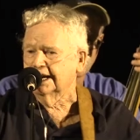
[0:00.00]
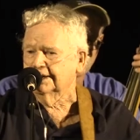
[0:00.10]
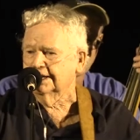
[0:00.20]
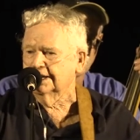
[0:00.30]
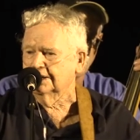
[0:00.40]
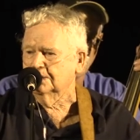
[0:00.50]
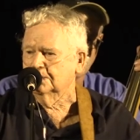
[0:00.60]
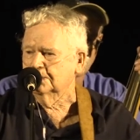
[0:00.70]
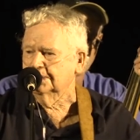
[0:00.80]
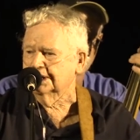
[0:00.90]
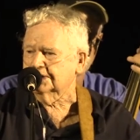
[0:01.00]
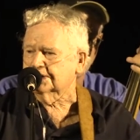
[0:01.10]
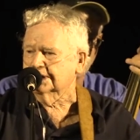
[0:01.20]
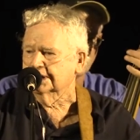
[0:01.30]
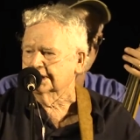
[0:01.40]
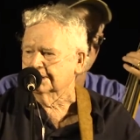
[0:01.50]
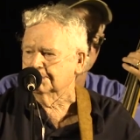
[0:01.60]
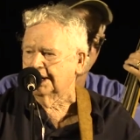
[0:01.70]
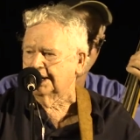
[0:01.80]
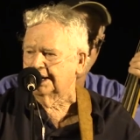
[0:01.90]
I got old Dixie in
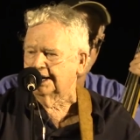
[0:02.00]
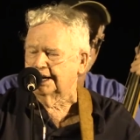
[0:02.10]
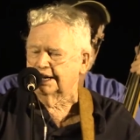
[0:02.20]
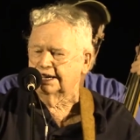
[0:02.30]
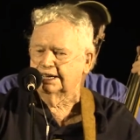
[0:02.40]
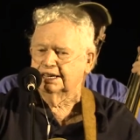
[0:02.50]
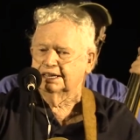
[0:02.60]
my eye.